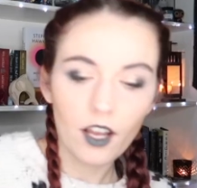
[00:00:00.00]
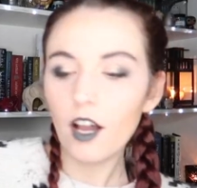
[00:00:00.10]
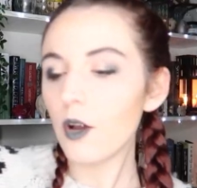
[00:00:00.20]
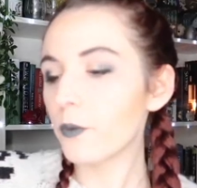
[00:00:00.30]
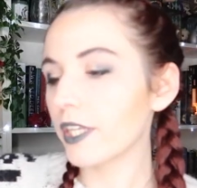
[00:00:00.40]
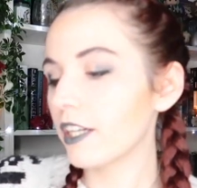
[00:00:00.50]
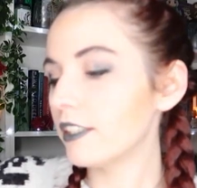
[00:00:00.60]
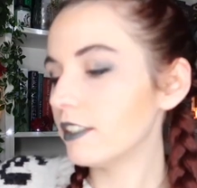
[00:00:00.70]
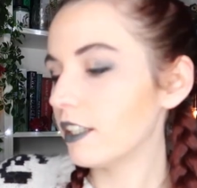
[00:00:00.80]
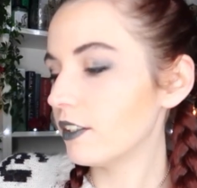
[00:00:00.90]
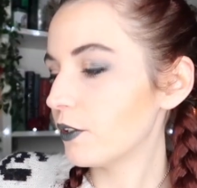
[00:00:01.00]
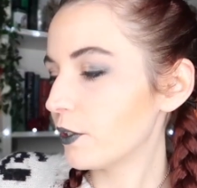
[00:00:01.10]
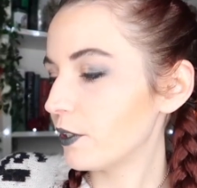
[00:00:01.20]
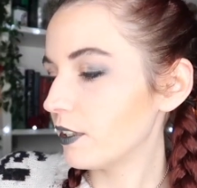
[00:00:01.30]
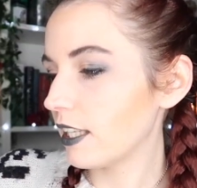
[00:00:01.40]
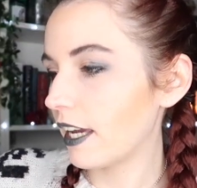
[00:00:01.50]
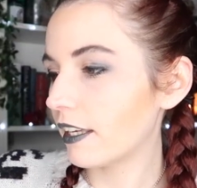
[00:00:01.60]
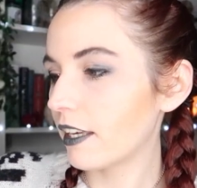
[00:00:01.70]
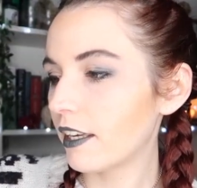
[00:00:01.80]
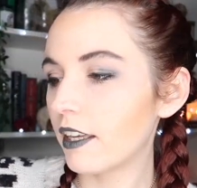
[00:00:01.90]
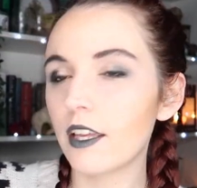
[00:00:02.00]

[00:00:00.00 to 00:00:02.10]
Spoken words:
Oh, we got another, like,